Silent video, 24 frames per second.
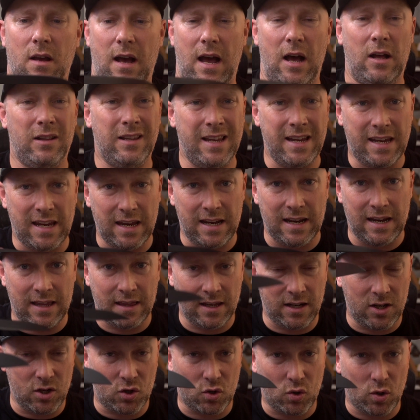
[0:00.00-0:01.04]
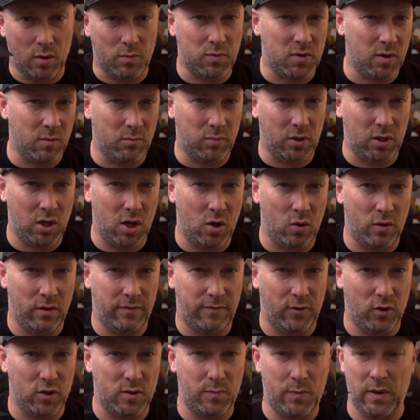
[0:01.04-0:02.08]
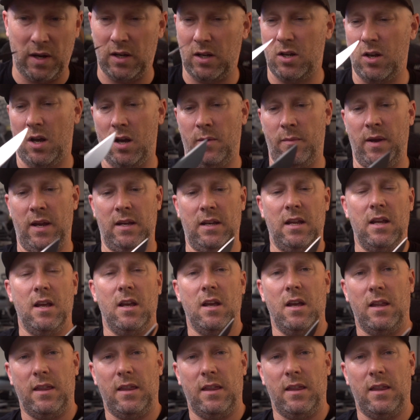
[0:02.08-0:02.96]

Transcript: I'll link it in the description below in the first pinned comment.